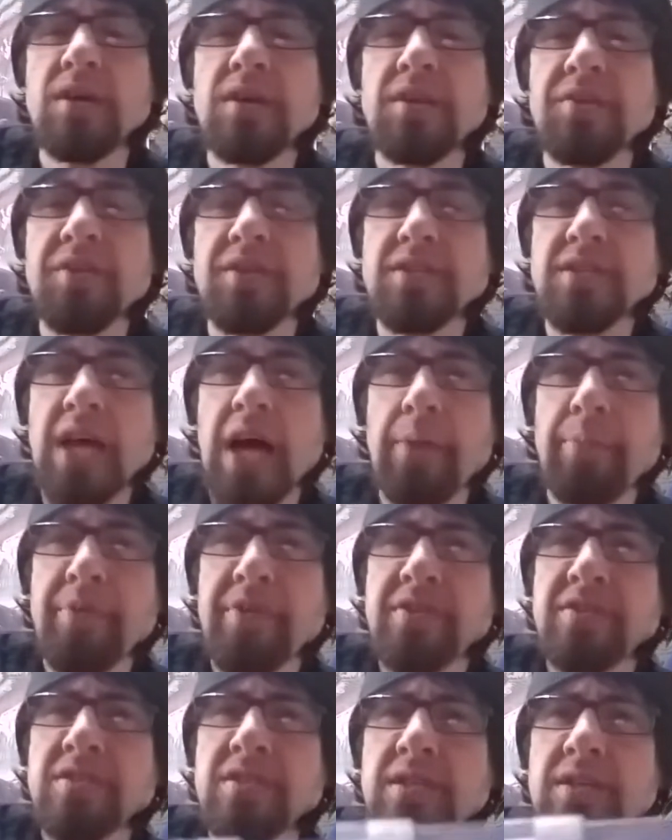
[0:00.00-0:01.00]
The top of the
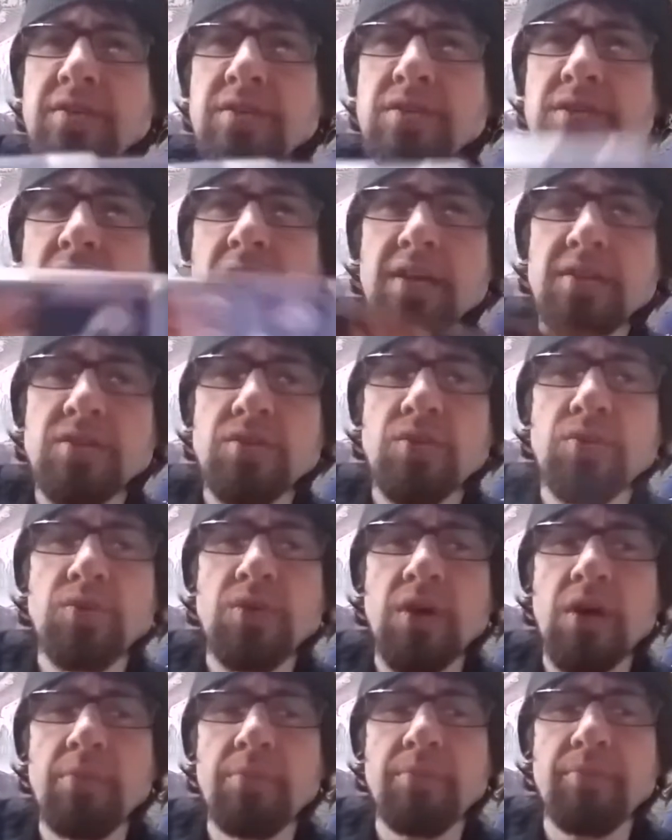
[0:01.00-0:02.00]
sticker's not tore
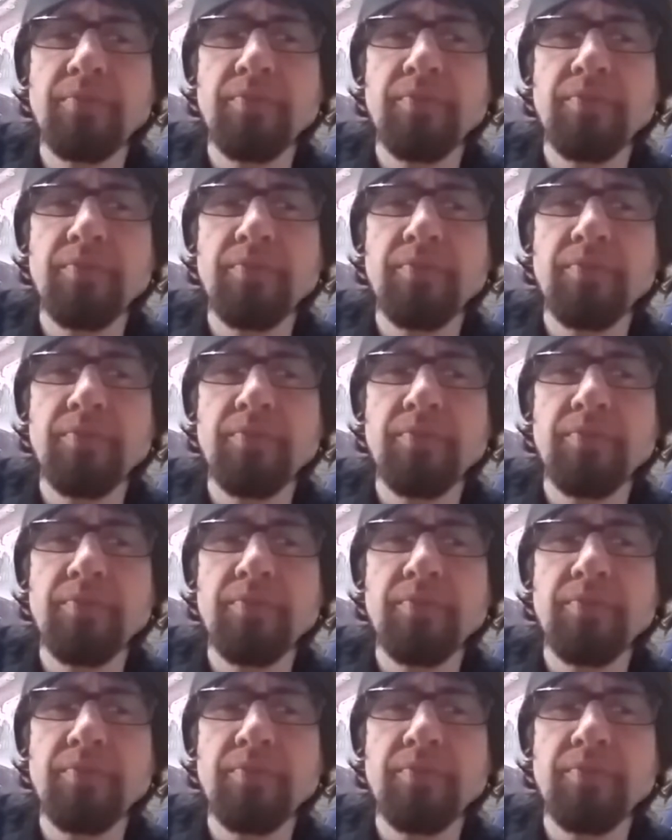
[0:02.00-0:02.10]
up.